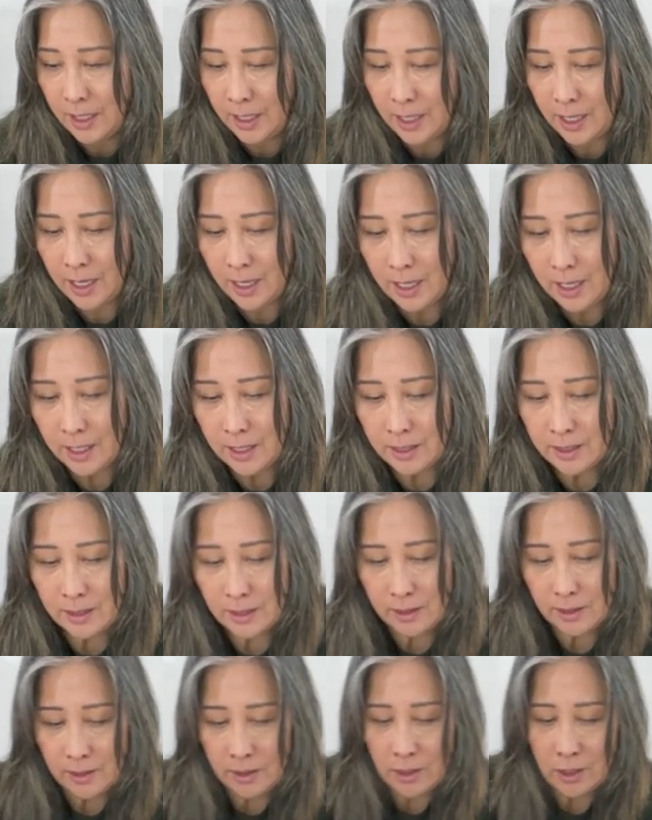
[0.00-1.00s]
And
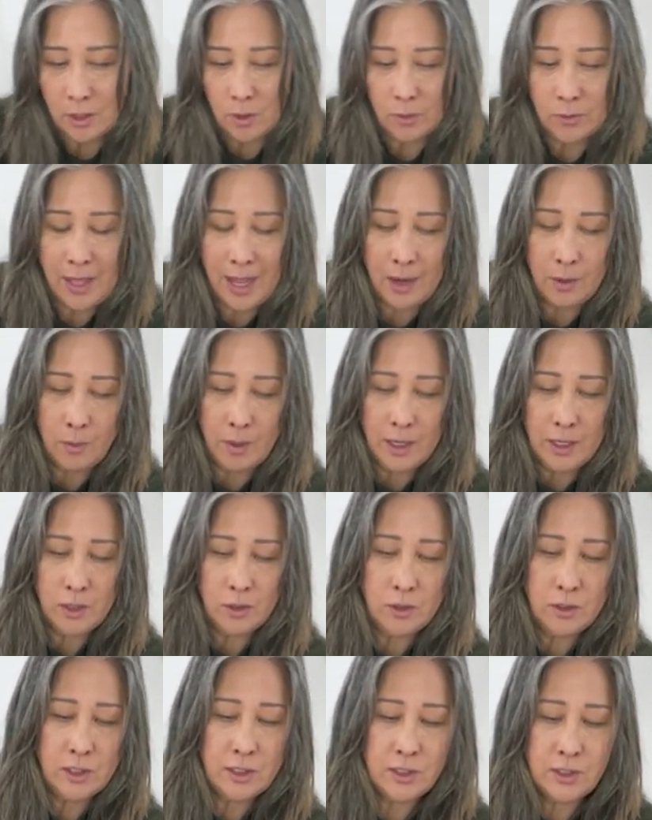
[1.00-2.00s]
you know, that way you're
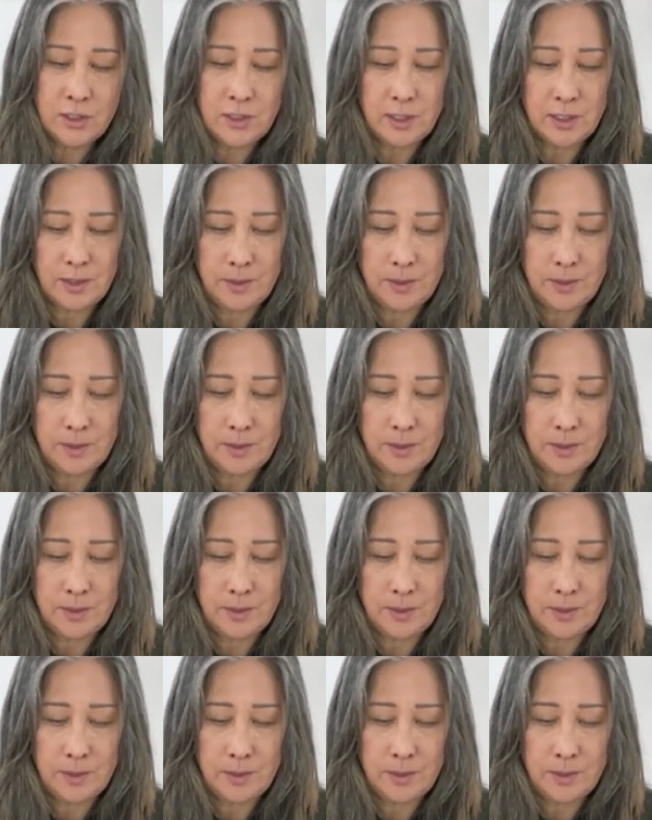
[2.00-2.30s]
just